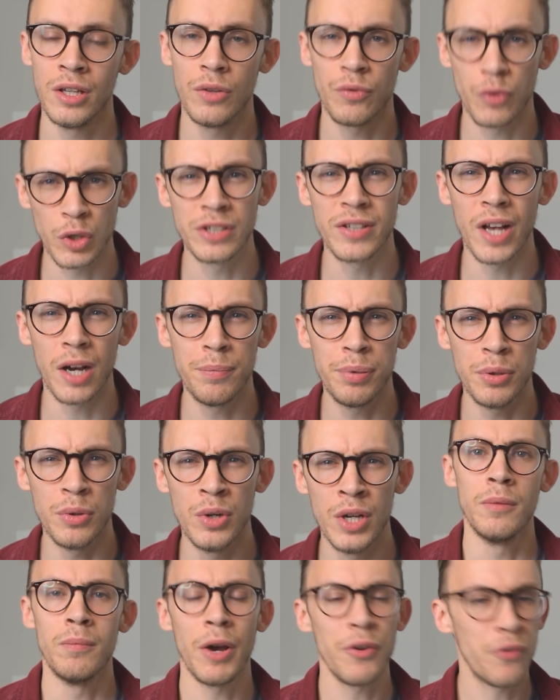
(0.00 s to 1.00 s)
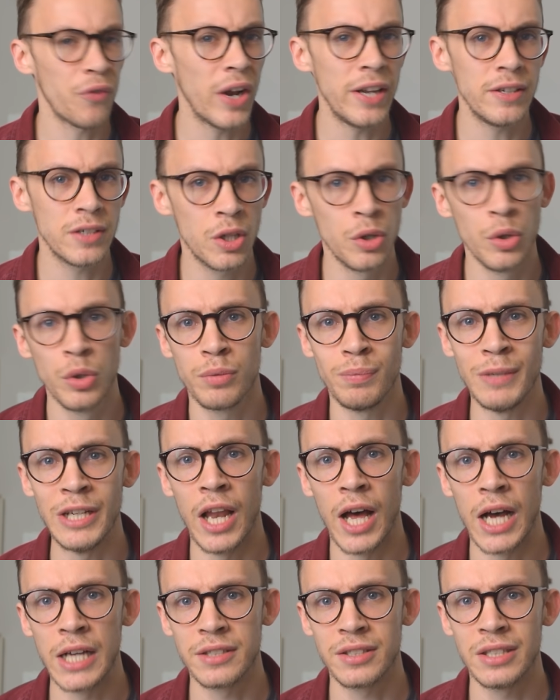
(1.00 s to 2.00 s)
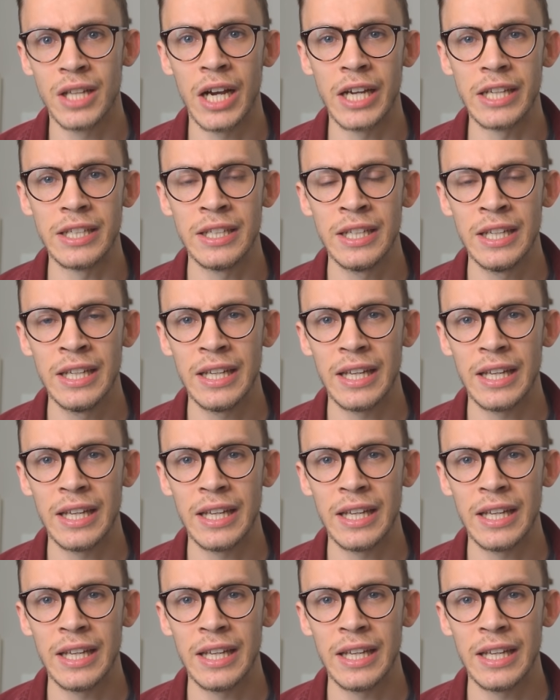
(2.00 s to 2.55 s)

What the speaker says: For example, my friend called me last night